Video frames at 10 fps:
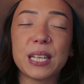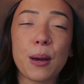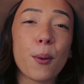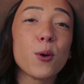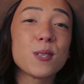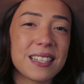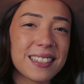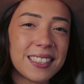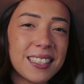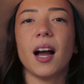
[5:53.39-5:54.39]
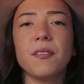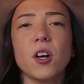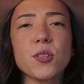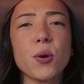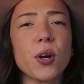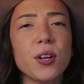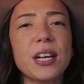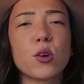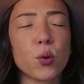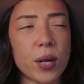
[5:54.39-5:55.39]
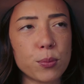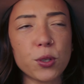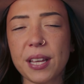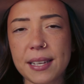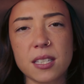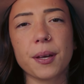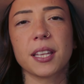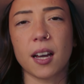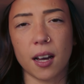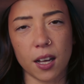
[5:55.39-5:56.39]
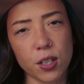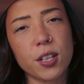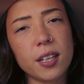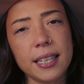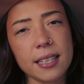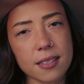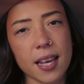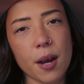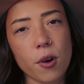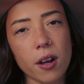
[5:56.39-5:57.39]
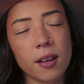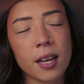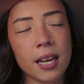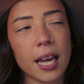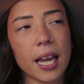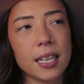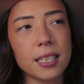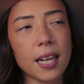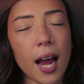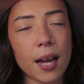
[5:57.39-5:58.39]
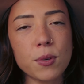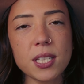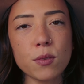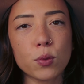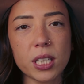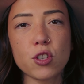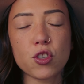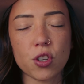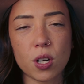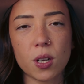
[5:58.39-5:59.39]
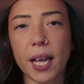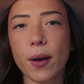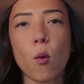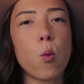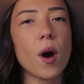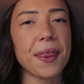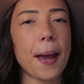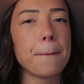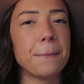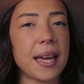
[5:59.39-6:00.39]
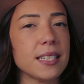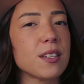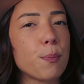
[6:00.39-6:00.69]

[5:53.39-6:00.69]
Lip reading: composing. I've also heard incredible things about the color in this camera, and I wasn't really sure like what that meant